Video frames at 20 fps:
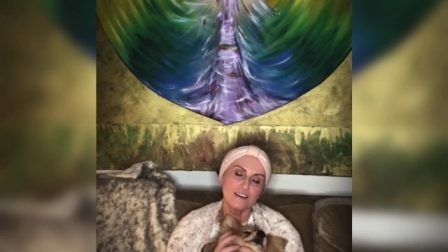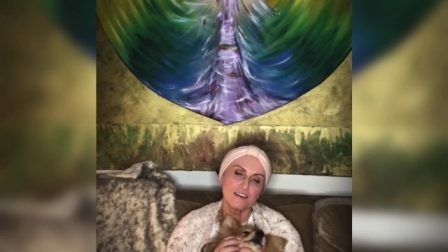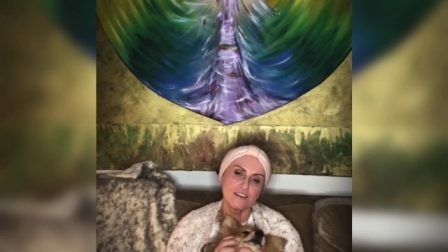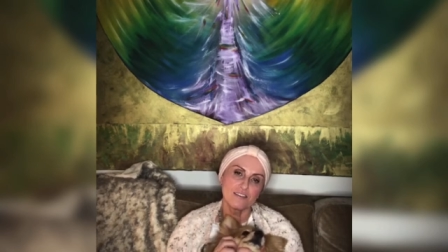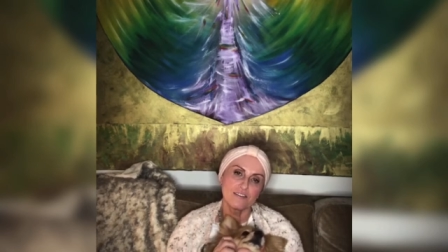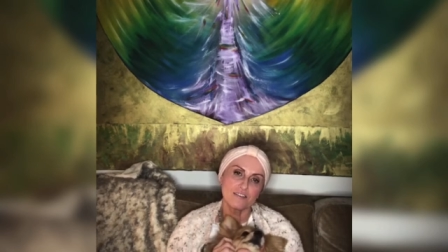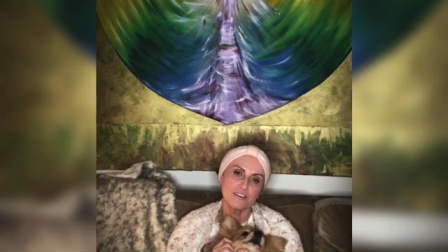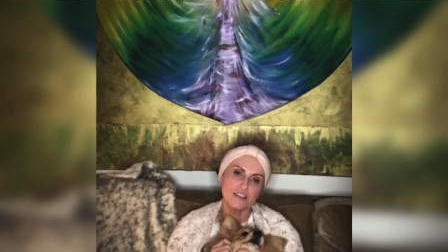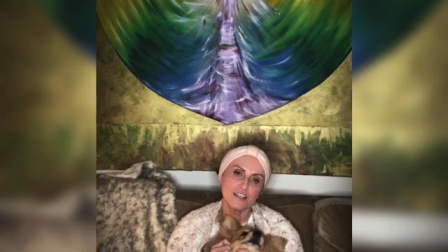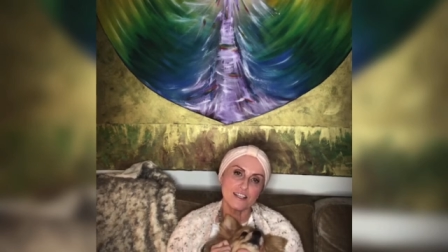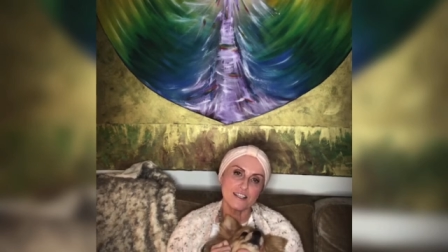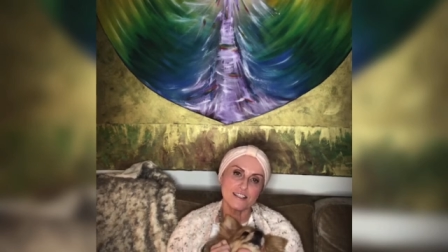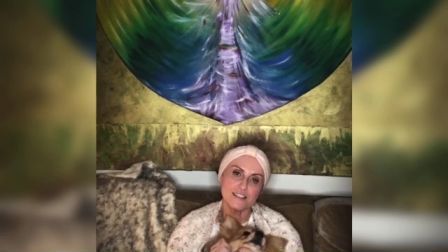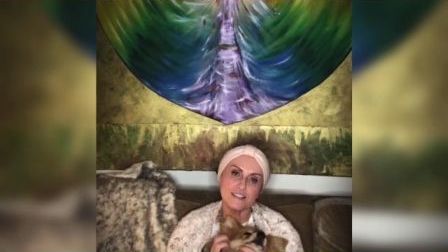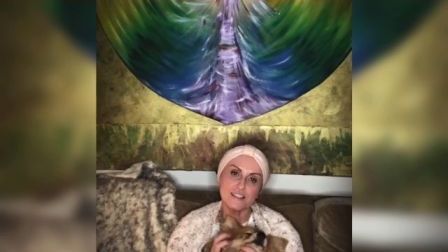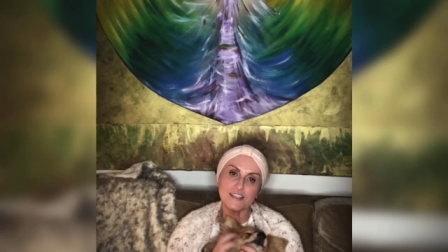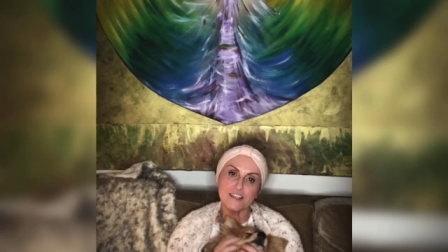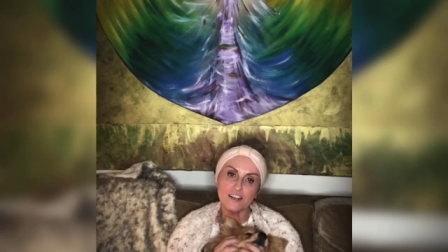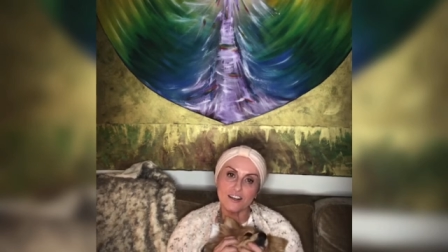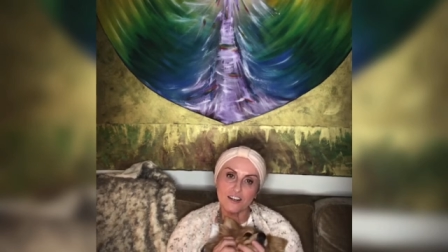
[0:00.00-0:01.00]
for his
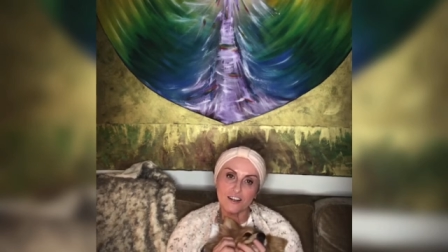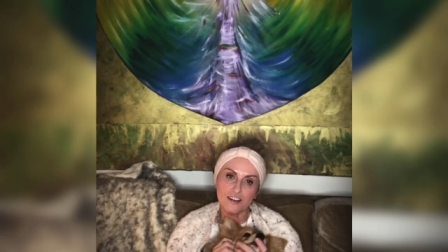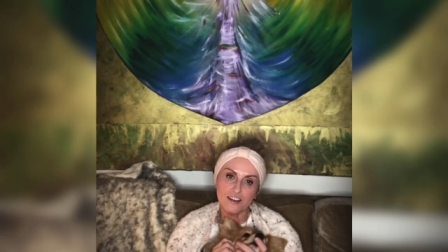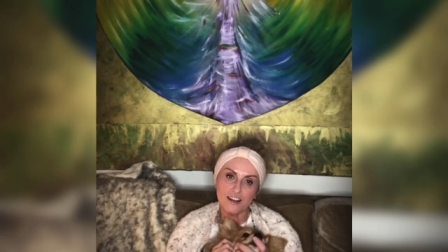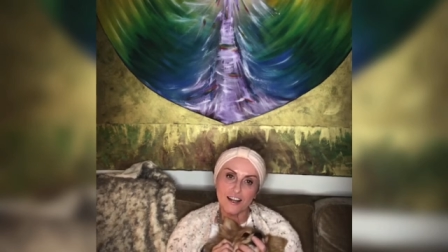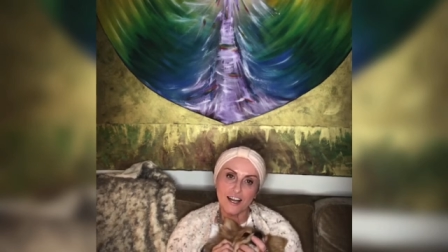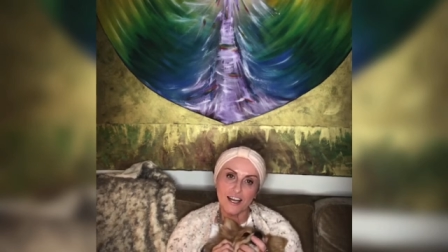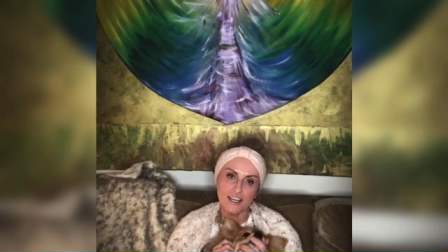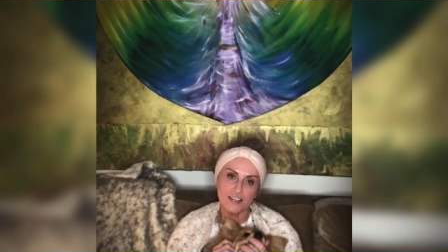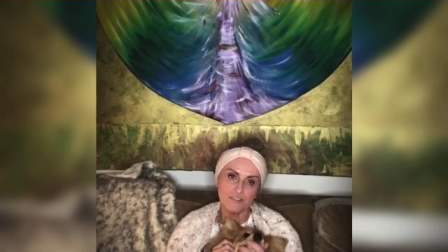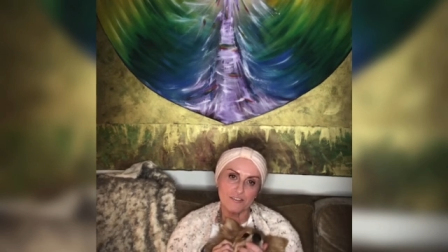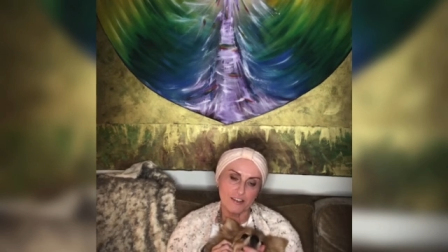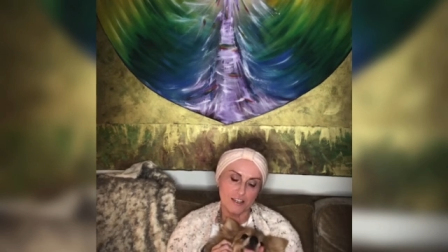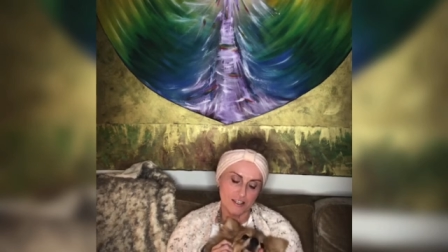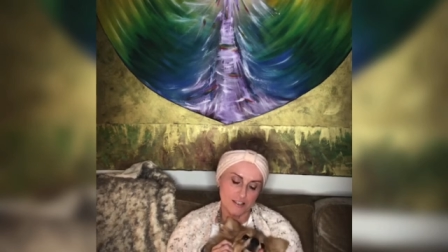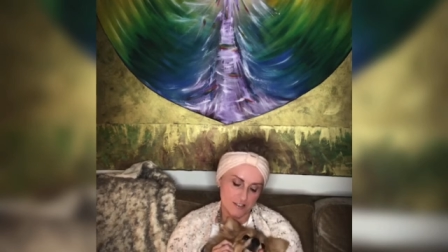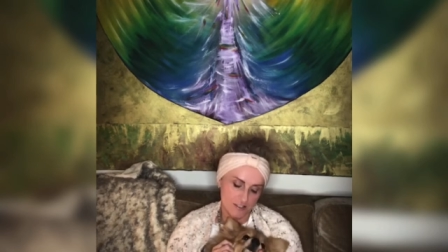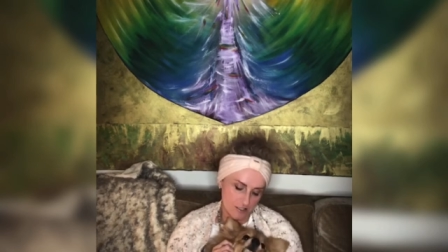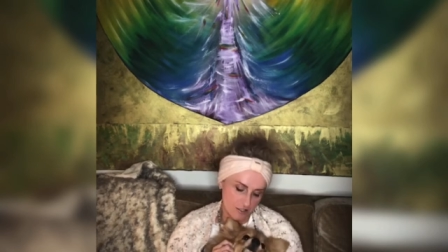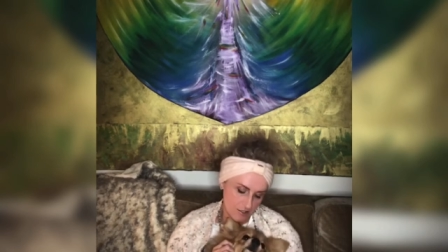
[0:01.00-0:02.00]
year
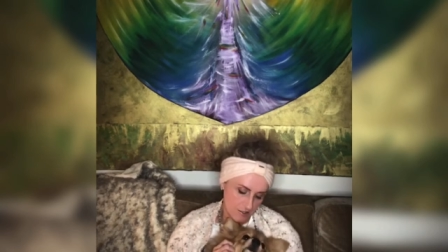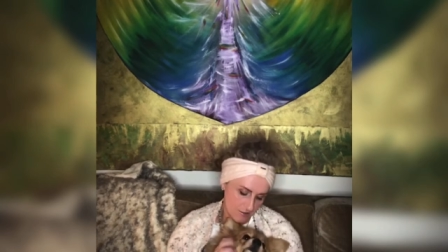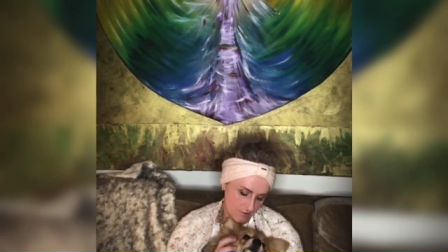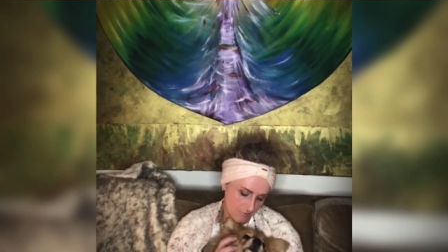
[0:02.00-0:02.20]
anniversary.